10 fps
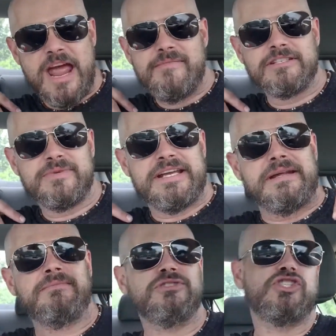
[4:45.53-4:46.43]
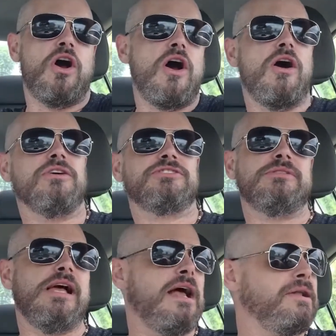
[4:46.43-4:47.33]
name as me, Charles.
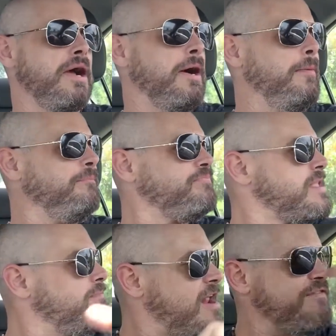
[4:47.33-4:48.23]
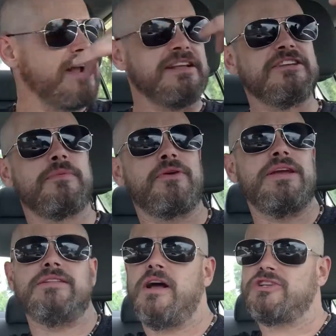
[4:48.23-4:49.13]
And matter of fact, he's up
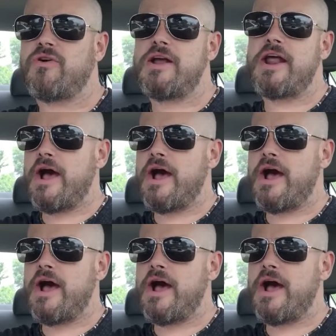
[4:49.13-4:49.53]
there eating lunch right